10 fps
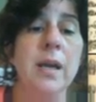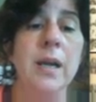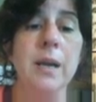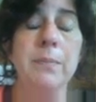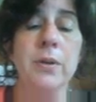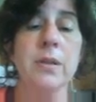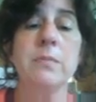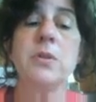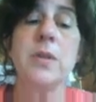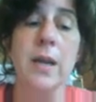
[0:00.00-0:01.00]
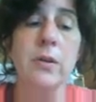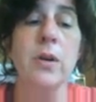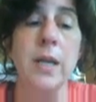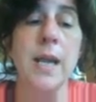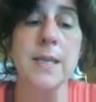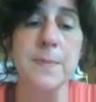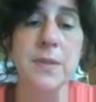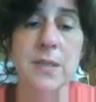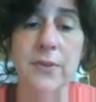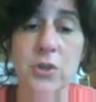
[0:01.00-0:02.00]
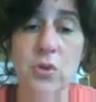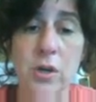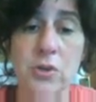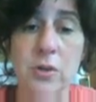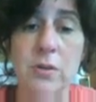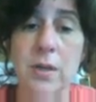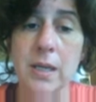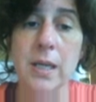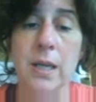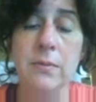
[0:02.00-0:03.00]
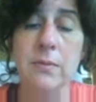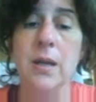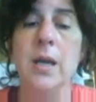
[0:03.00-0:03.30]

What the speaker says: and I put them together in a specific structure, again,